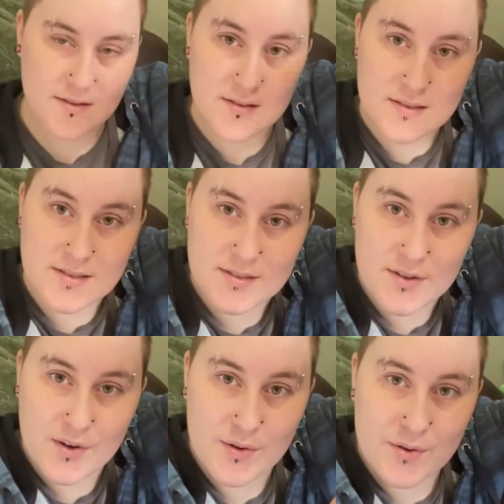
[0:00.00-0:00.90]
This is
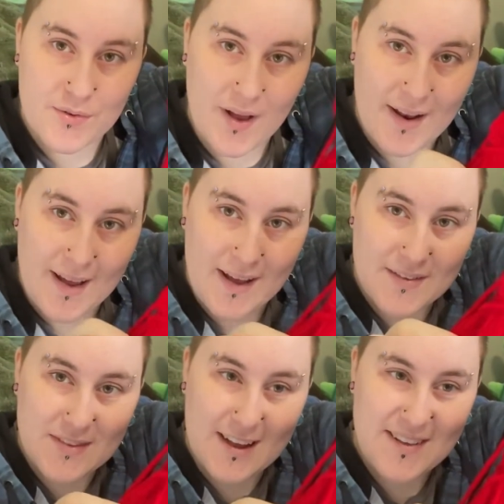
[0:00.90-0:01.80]
all the red I
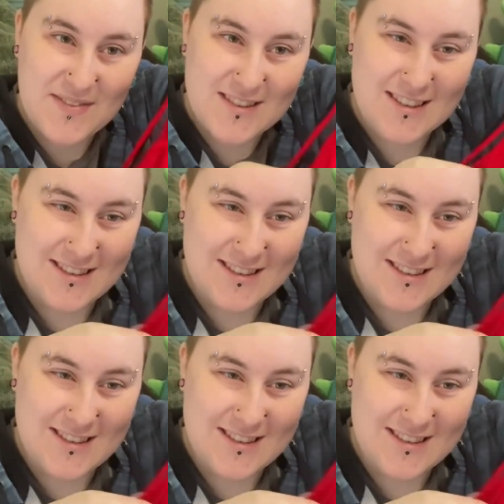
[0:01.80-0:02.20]
have left,